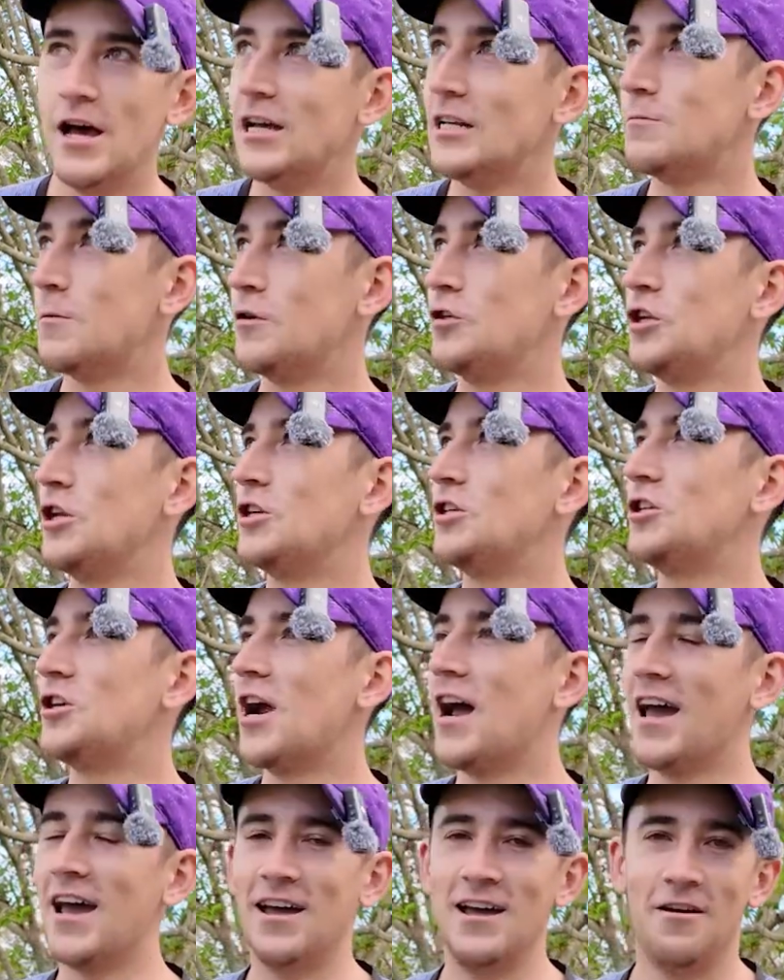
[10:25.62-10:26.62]
especially in
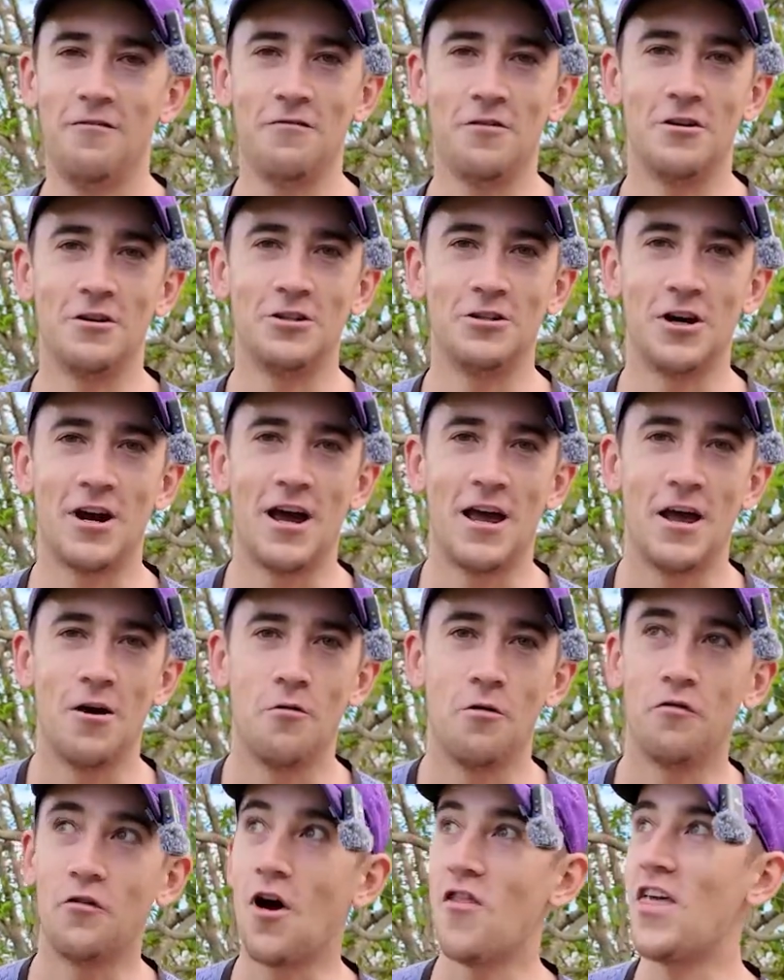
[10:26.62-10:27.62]
Australia. If you're in Australia,
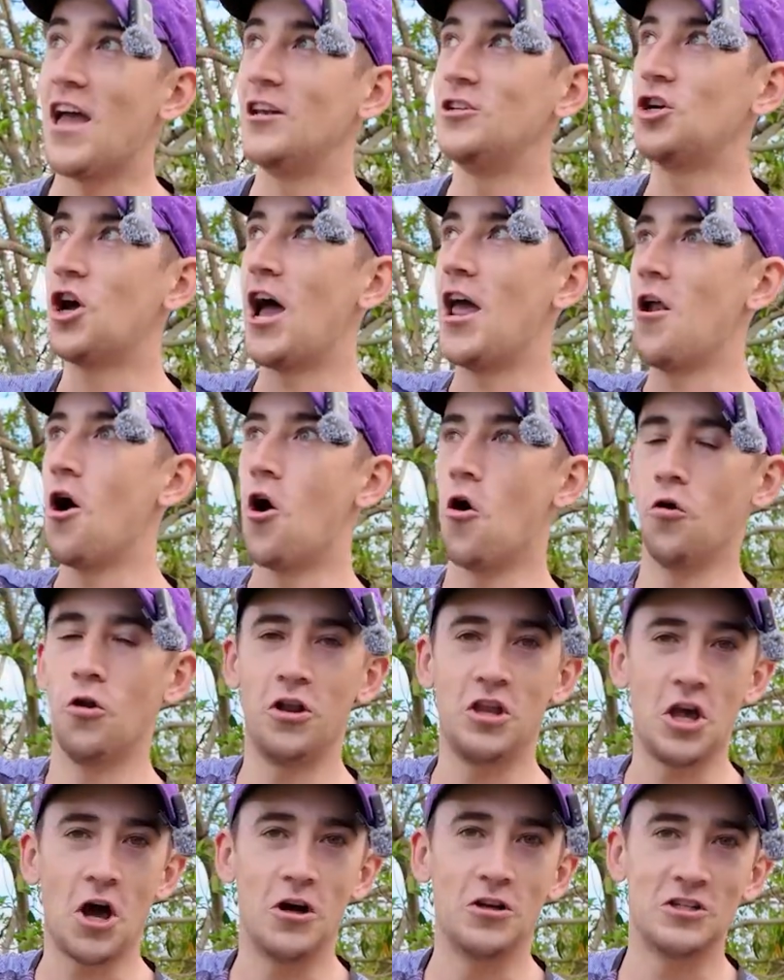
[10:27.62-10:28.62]
we've got that giant hole
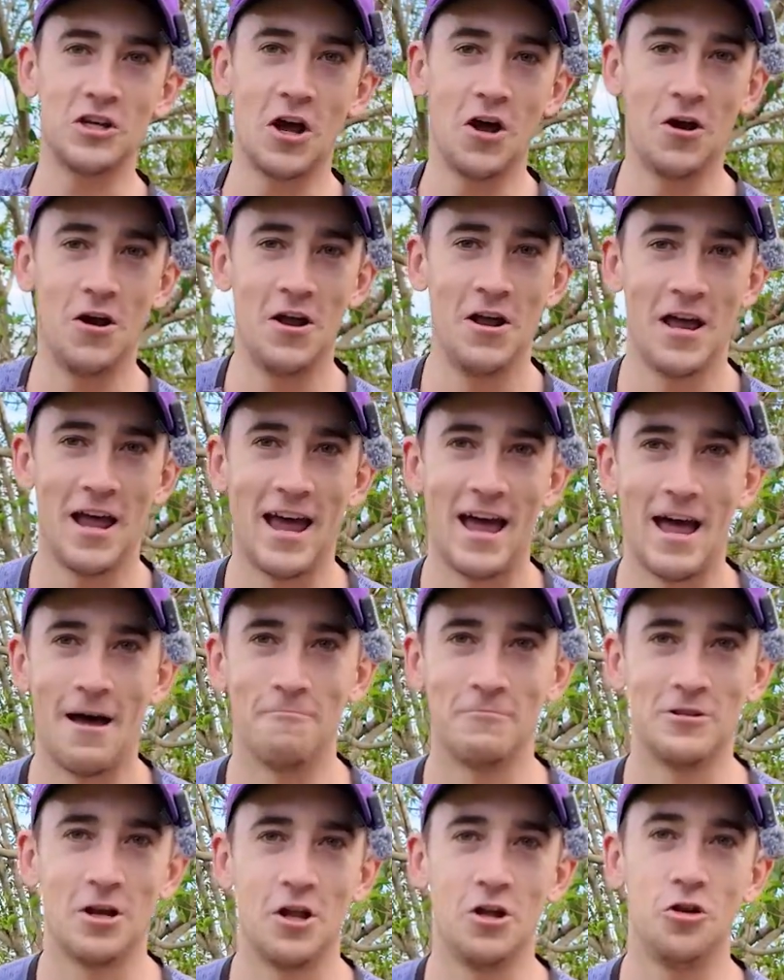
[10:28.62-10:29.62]
in the ozone,
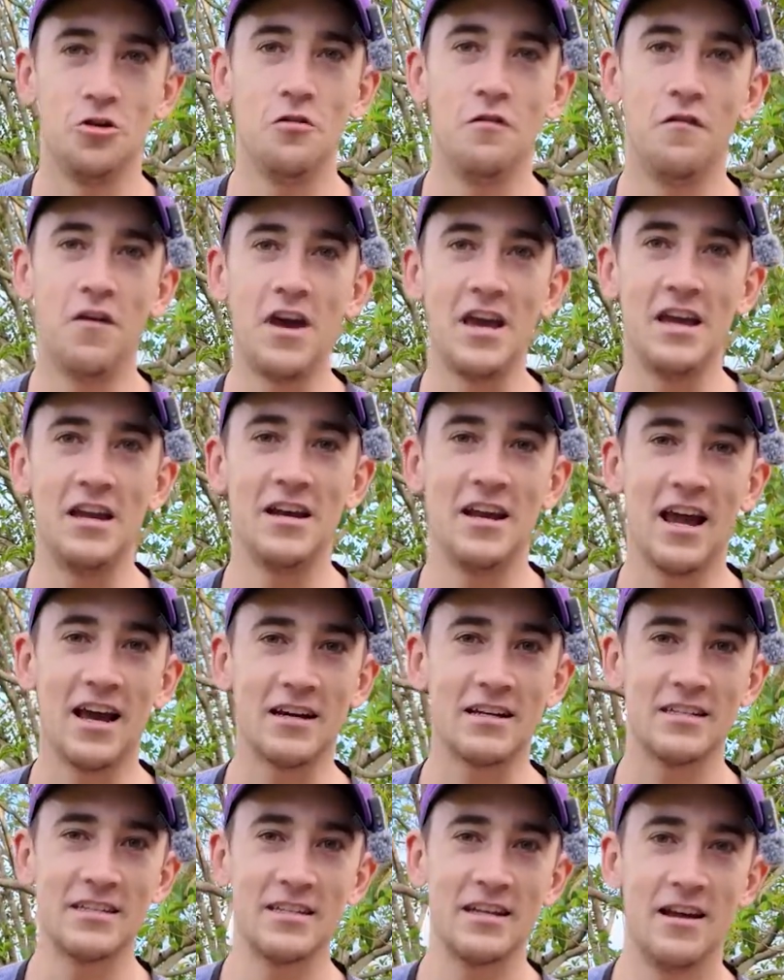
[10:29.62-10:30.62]
so the UV
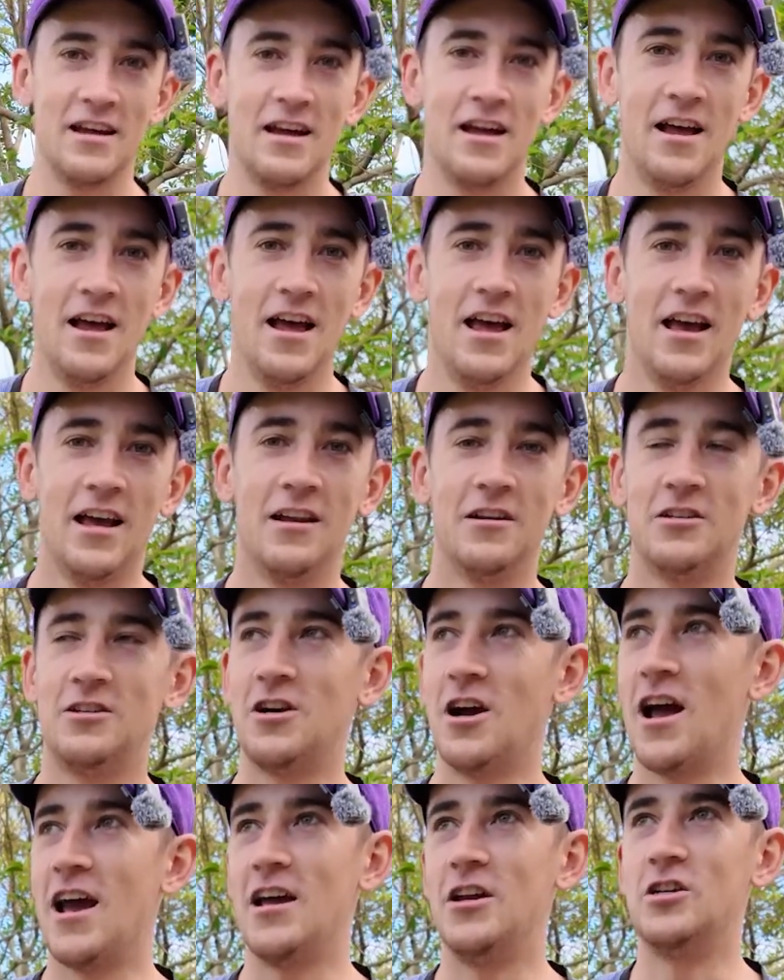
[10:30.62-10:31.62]
index in
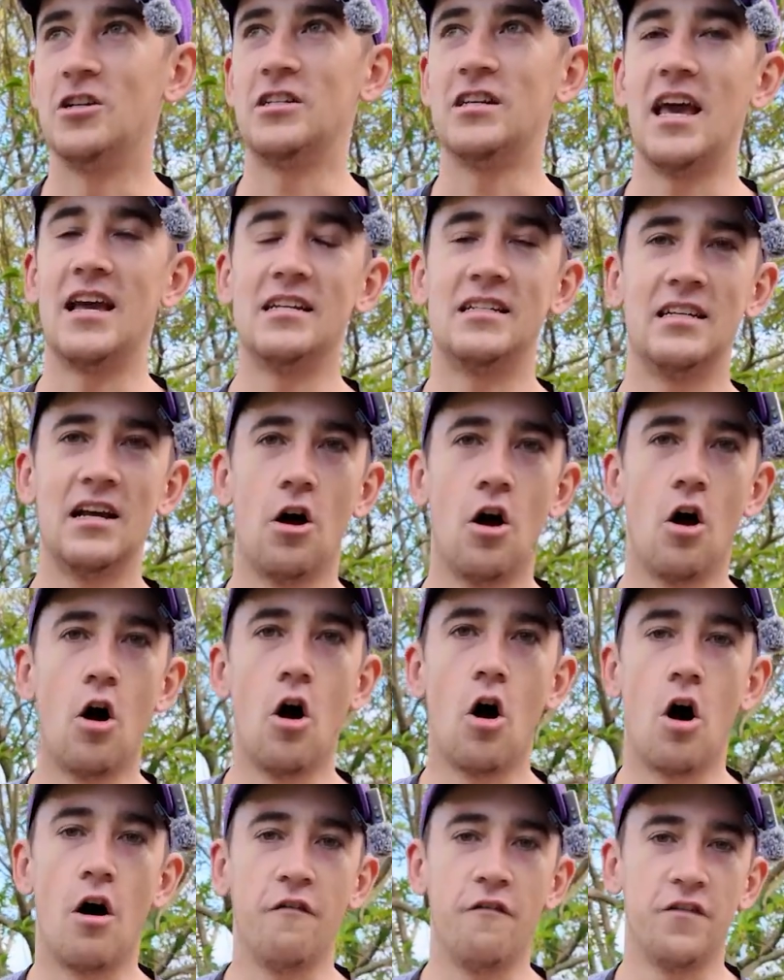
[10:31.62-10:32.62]
Australia just gets
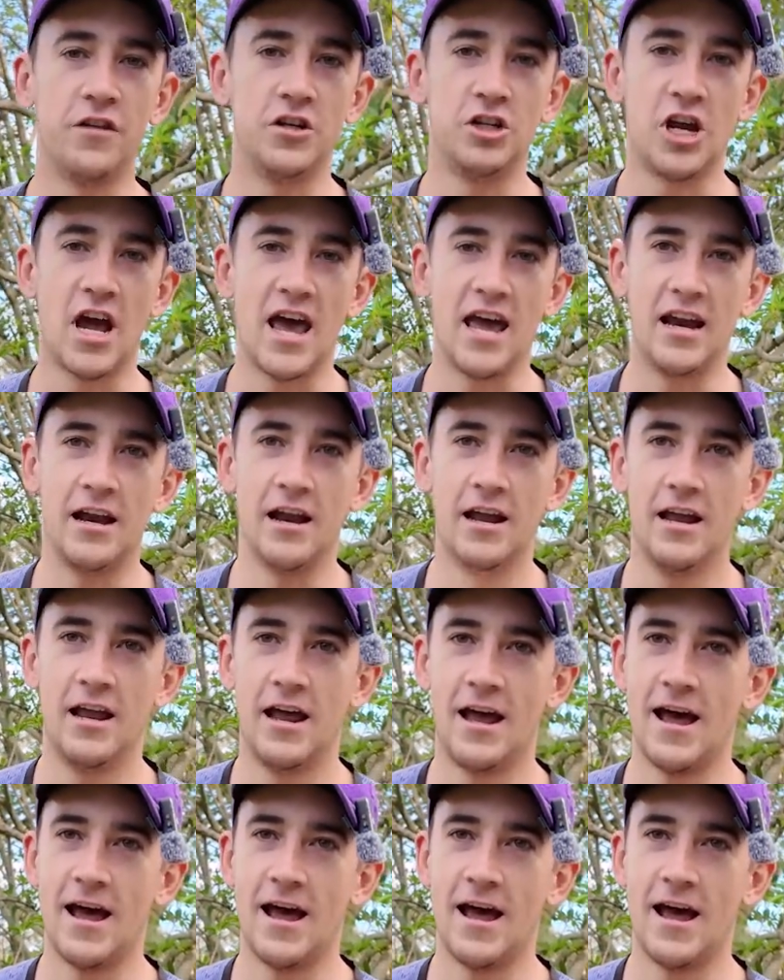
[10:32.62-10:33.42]
off the chain.